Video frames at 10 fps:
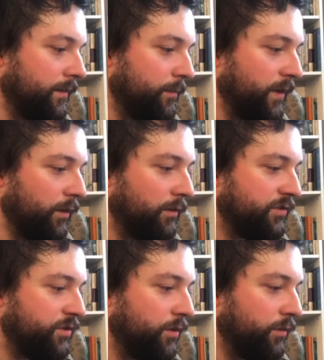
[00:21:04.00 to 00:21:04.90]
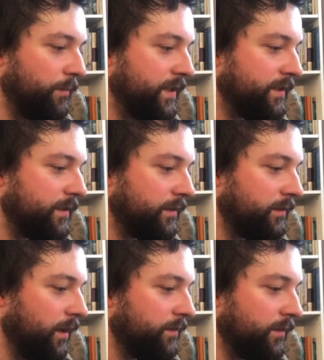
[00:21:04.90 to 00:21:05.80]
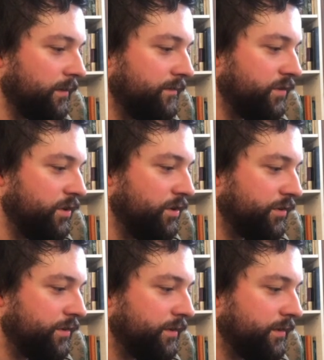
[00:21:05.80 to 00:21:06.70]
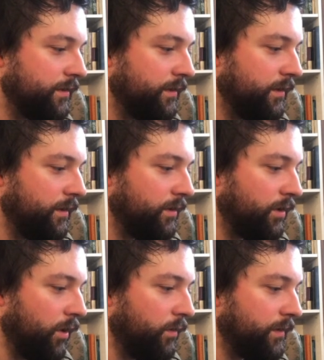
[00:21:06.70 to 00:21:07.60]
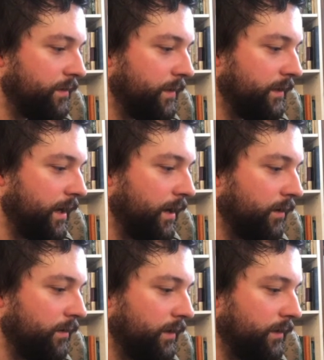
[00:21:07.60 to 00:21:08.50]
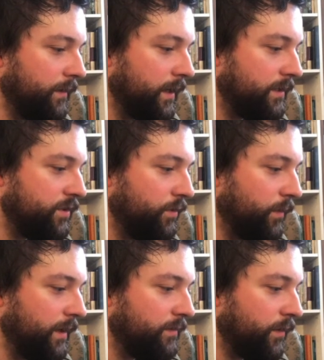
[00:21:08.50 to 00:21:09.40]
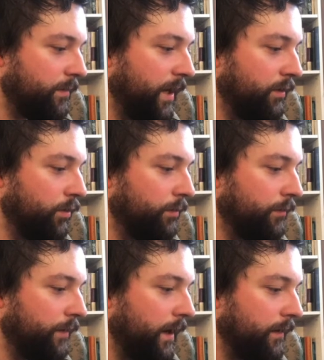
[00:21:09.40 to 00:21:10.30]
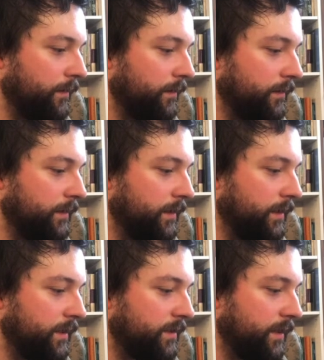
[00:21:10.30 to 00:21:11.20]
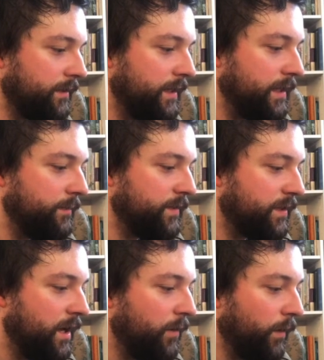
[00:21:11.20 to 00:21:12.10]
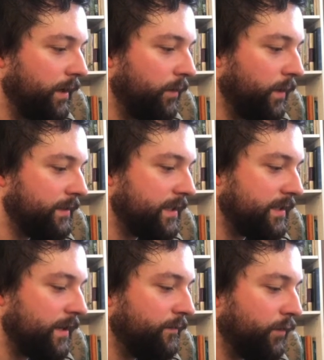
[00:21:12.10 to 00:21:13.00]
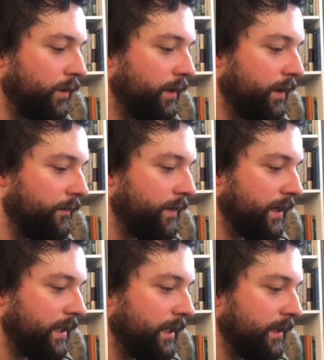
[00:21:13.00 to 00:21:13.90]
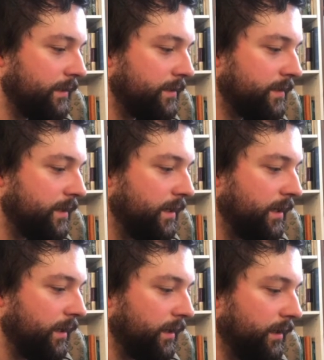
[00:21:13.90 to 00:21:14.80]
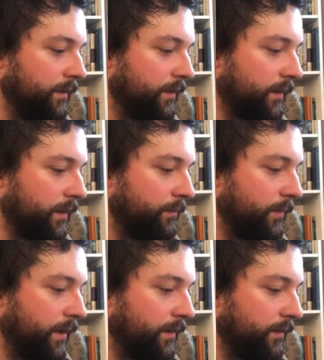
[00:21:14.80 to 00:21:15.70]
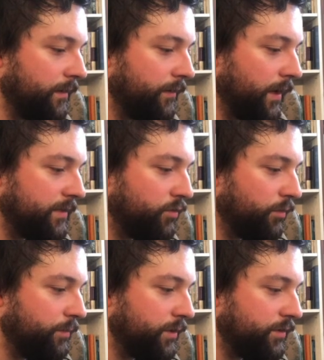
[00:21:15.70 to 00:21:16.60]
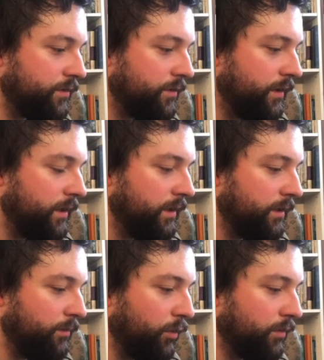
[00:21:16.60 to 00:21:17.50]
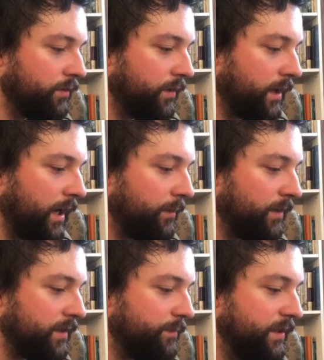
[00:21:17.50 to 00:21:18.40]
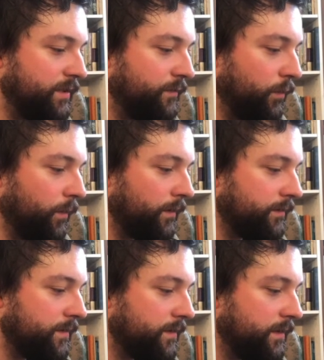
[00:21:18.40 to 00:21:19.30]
me also, mystic daughter of Zeus. Go with me now, even as you went with my noble father, Tydeus, to Thebes, when he went as envoy of the Achaeans. Leaving them by the river Asopus, he bore to the Cadmeans peaceful words,